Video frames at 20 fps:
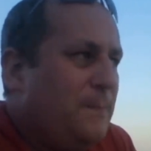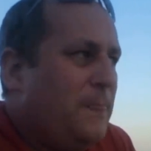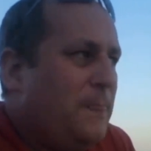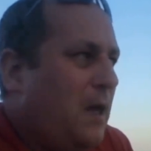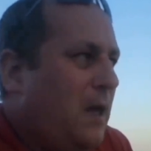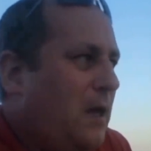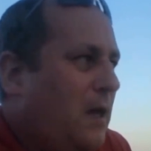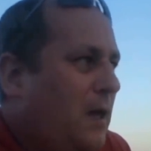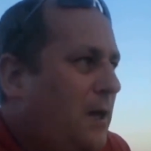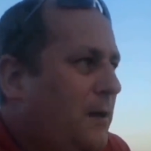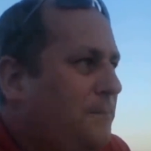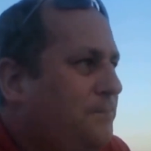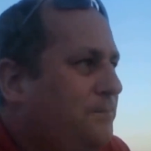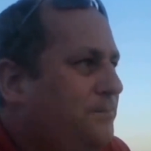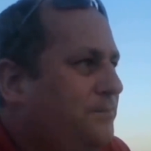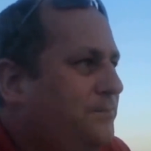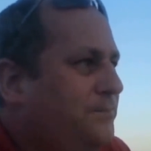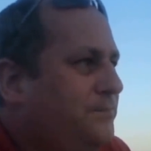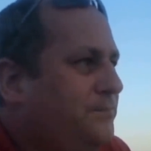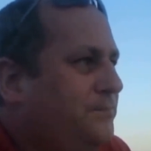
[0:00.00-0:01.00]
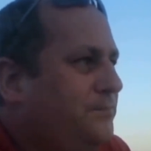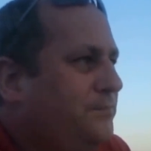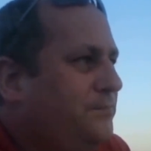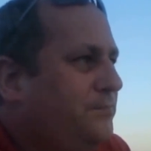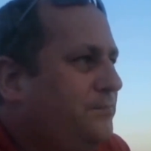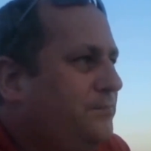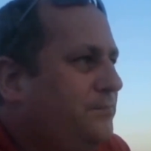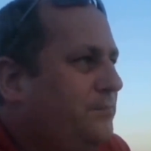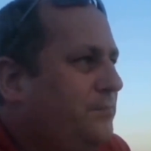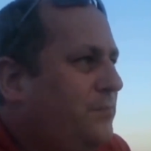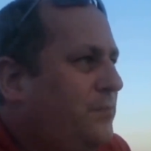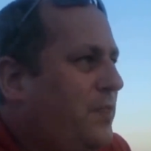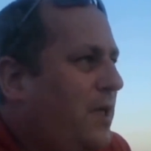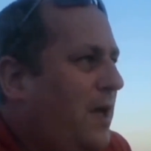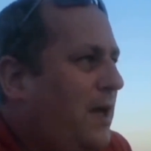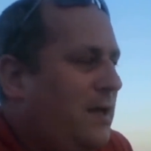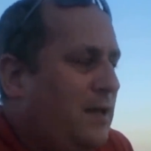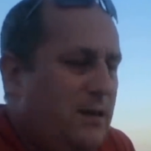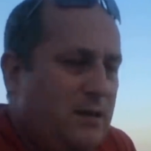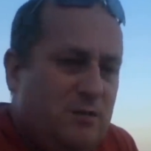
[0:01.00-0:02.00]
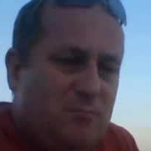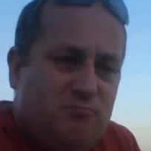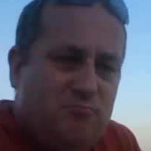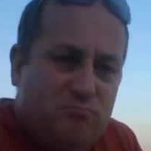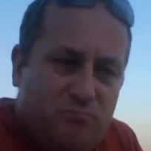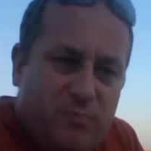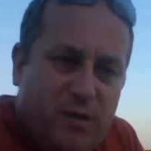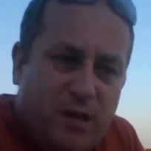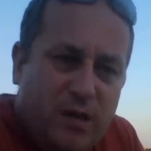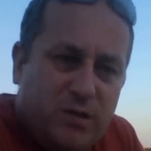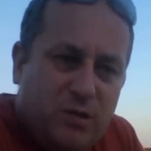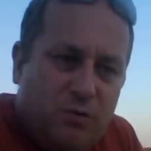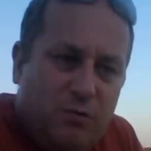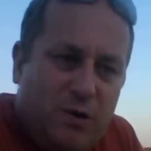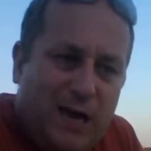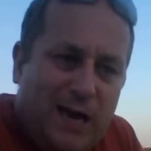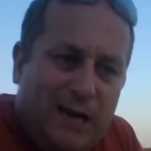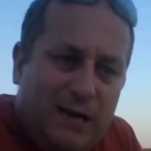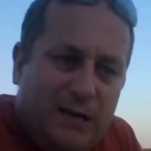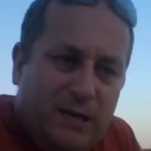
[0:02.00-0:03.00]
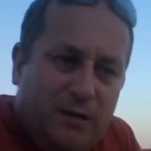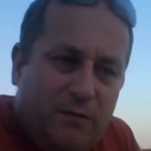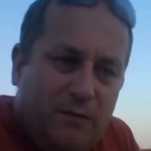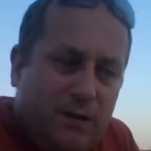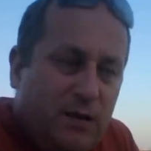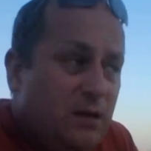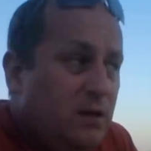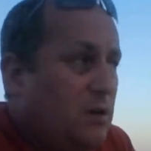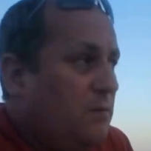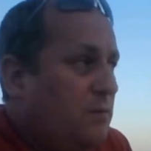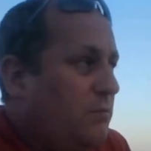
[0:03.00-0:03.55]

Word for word: Um, that that's the reality of it.